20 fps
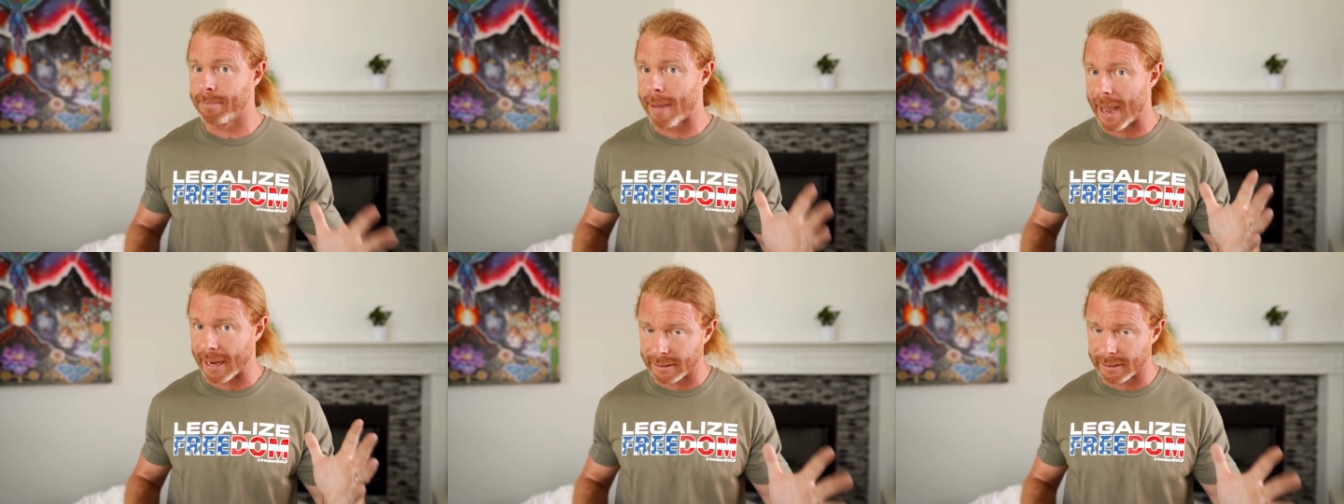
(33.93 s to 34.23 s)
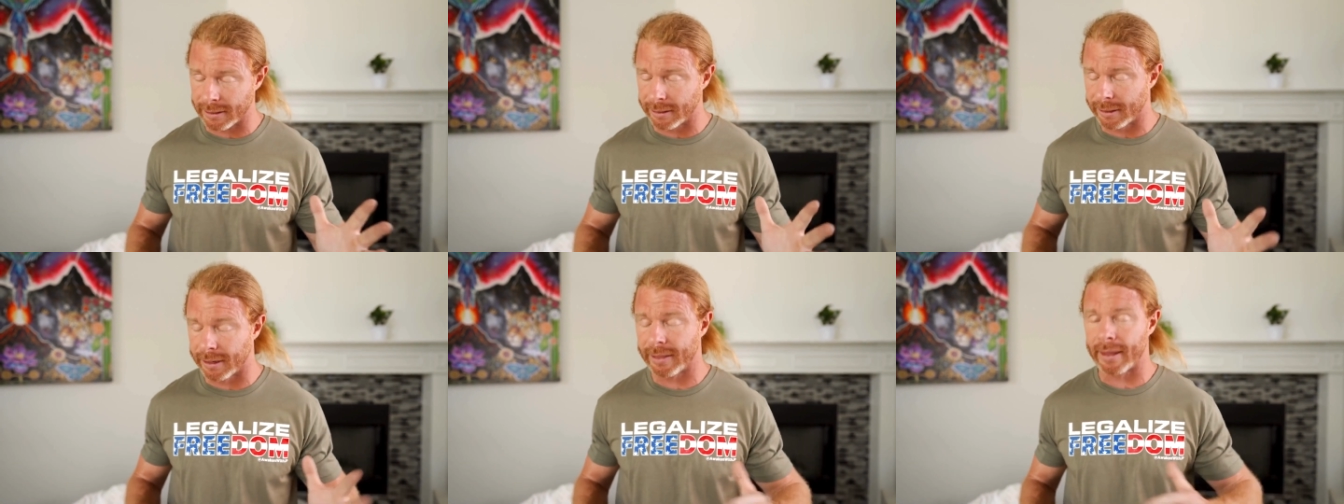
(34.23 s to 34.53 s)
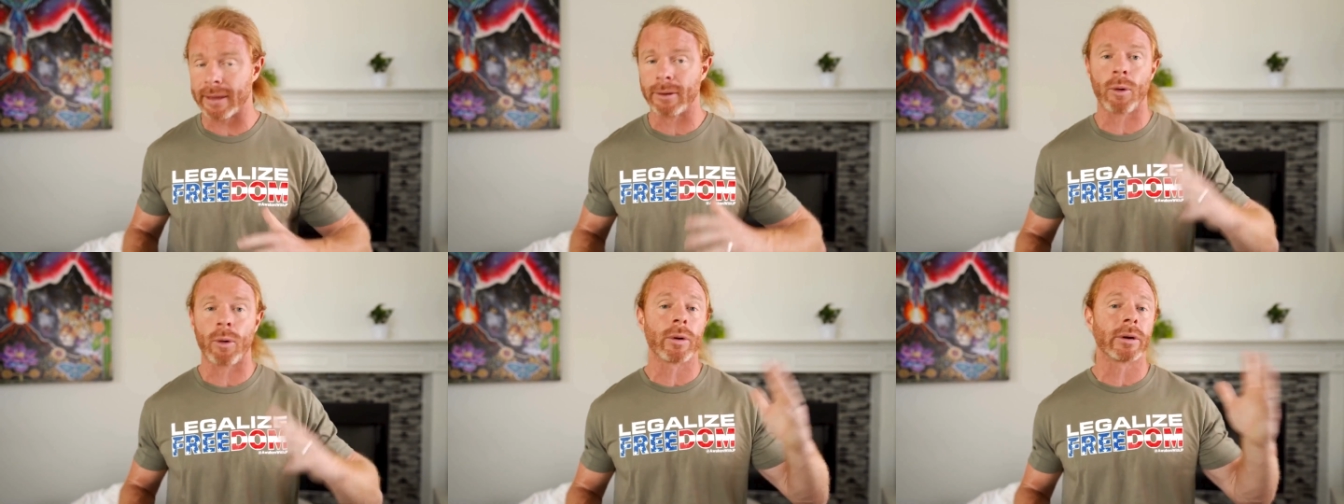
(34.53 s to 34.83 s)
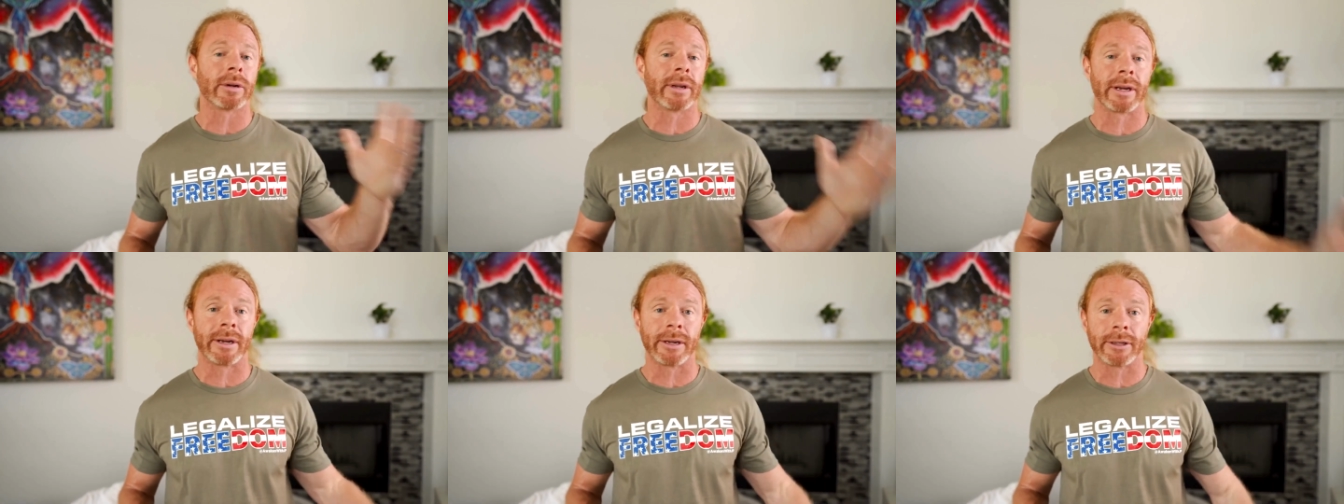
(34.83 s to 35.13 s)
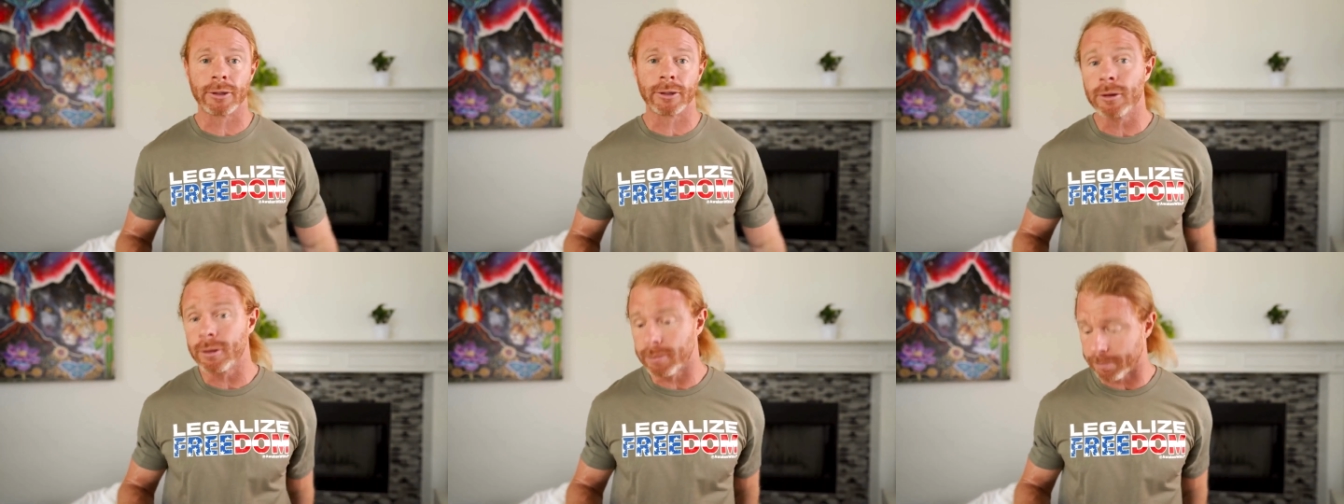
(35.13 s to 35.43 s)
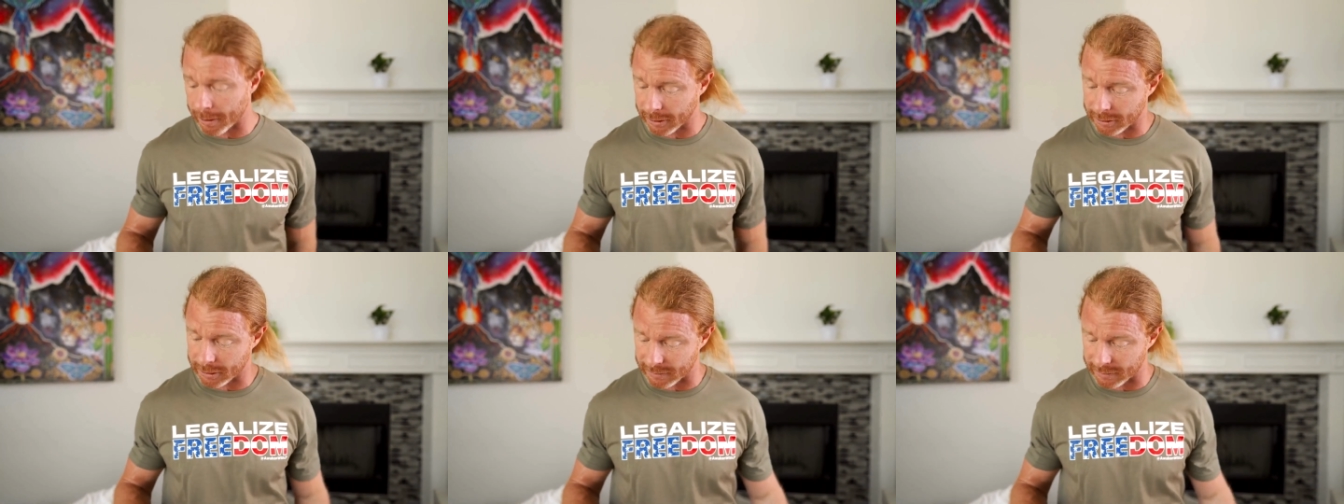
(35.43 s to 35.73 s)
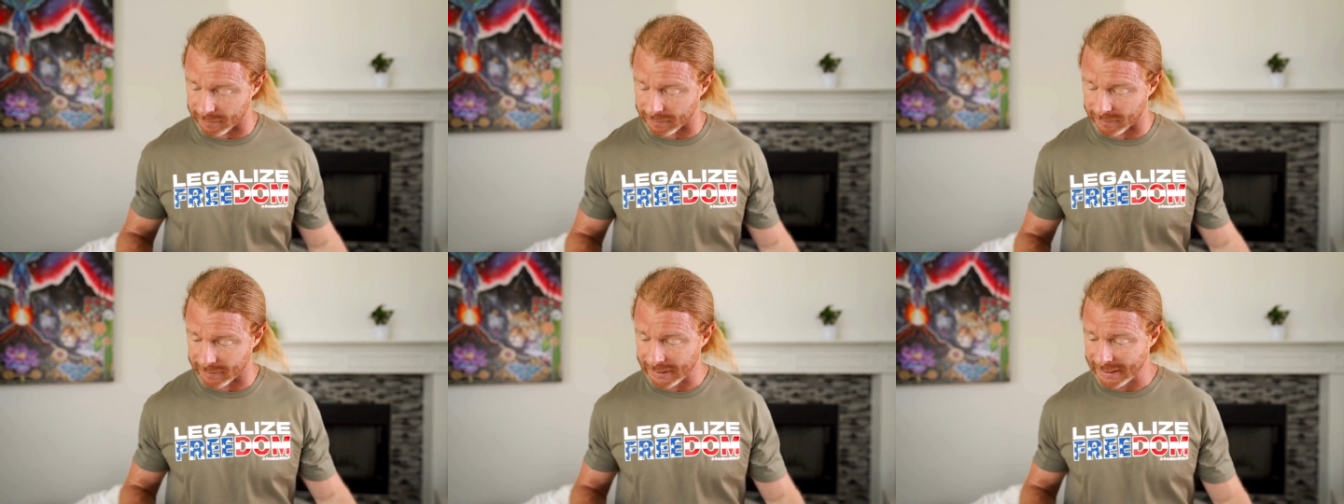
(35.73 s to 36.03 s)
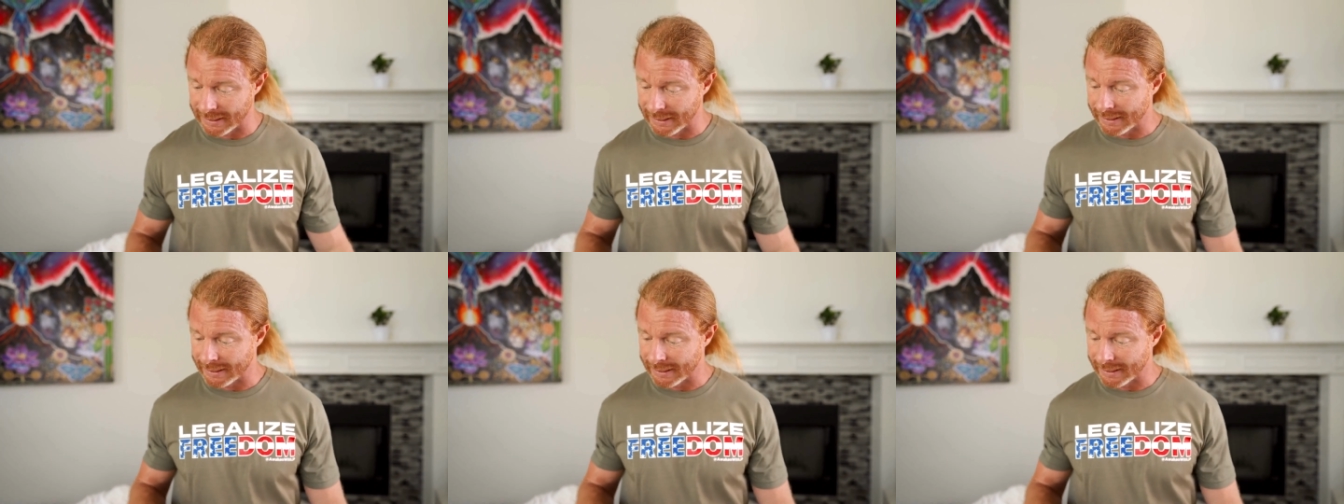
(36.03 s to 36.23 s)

bacteria than ordinary toothbrushes.